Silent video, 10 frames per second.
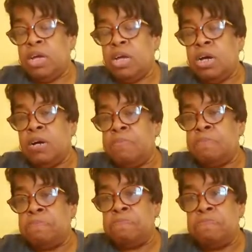um,
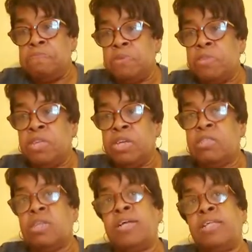and things
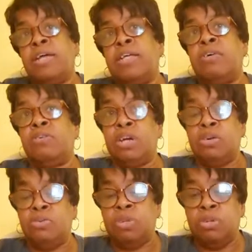like that. That
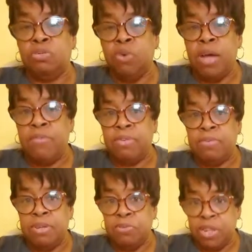will have
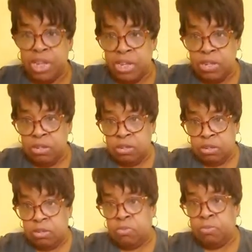something with heat
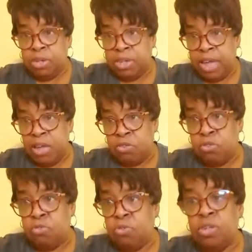attached
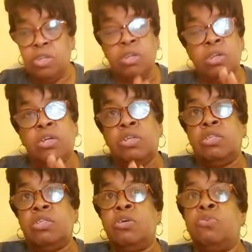to it.
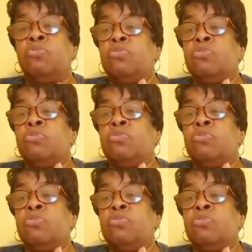So